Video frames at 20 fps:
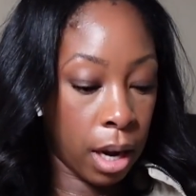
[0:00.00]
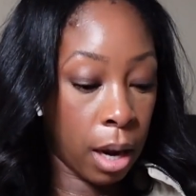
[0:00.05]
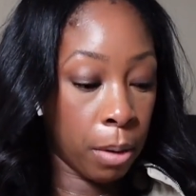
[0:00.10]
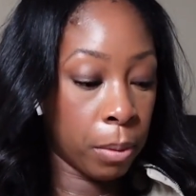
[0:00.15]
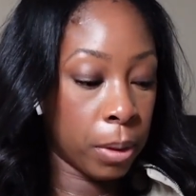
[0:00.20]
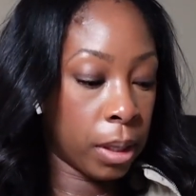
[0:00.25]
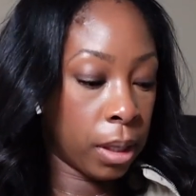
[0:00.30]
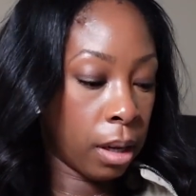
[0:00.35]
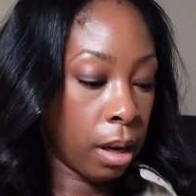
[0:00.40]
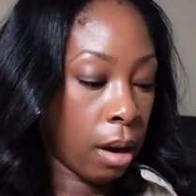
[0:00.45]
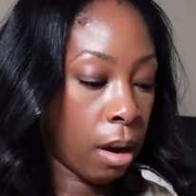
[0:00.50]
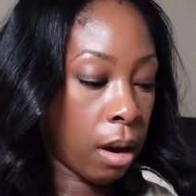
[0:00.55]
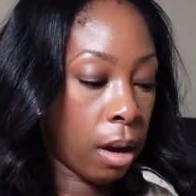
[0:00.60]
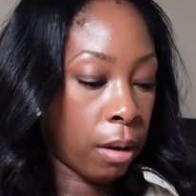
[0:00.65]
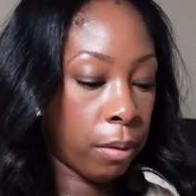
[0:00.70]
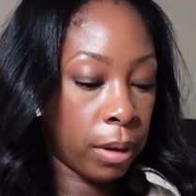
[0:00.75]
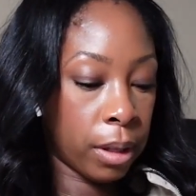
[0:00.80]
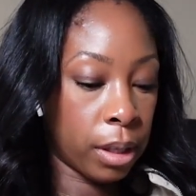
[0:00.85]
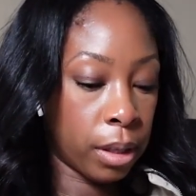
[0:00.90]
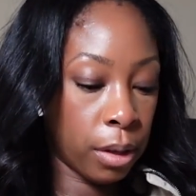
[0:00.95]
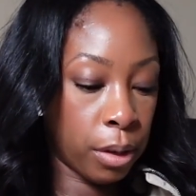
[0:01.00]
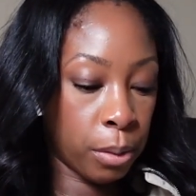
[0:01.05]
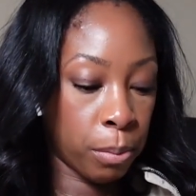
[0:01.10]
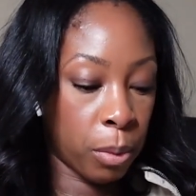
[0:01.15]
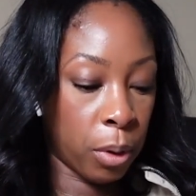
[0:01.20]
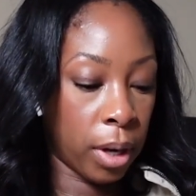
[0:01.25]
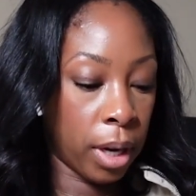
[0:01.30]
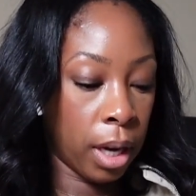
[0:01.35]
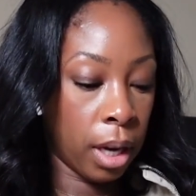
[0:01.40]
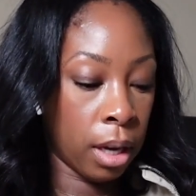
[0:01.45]
I was in the office this
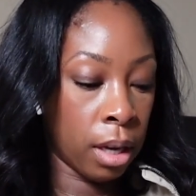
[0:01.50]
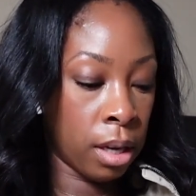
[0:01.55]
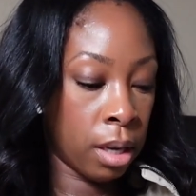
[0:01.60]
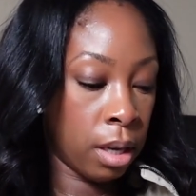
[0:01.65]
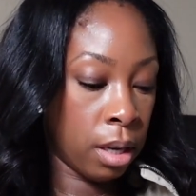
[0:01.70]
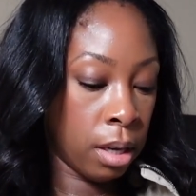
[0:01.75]
morning,